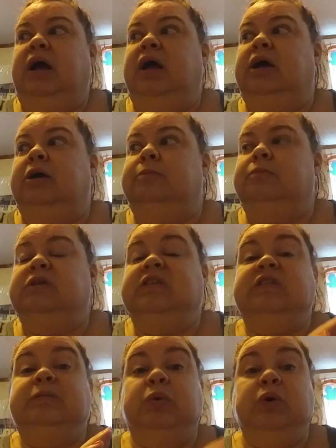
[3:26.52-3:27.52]
Um,
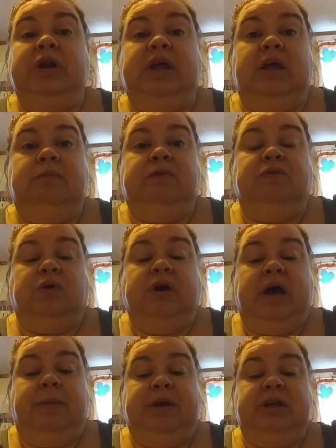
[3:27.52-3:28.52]
this morning, before
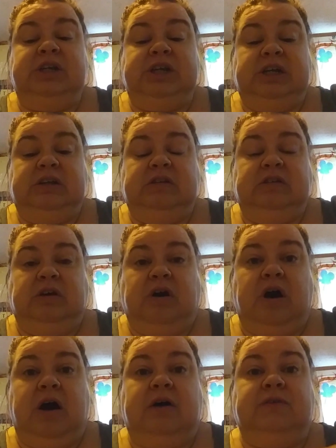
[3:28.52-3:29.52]
hubby and Jaden took
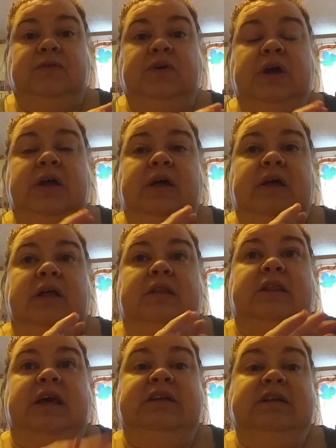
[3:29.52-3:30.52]
off,
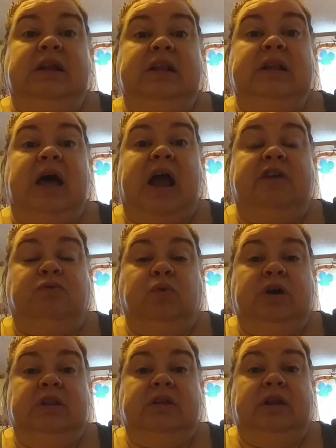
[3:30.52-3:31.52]
they did a lot of
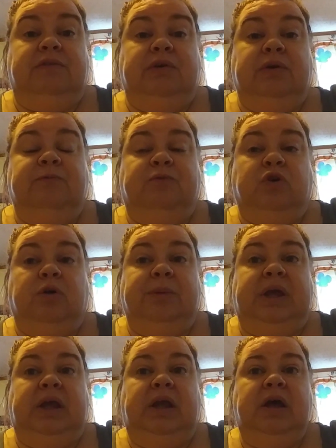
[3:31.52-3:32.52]
work in the living room for
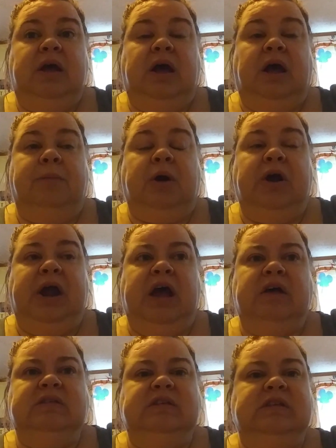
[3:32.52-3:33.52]
me. Um, our
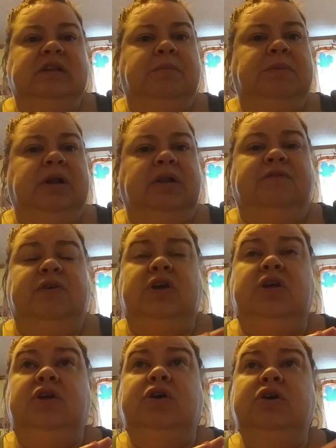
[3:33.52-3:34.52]
house is in the middle of a
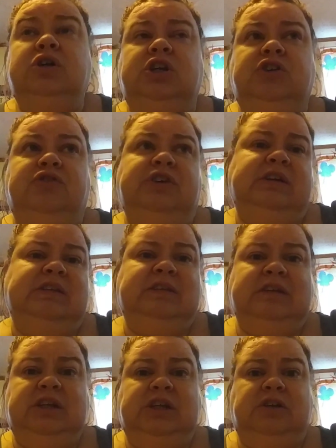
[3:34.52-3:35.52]
huge
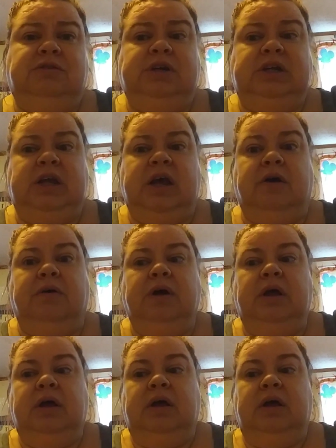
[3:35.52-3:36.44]
transition right now.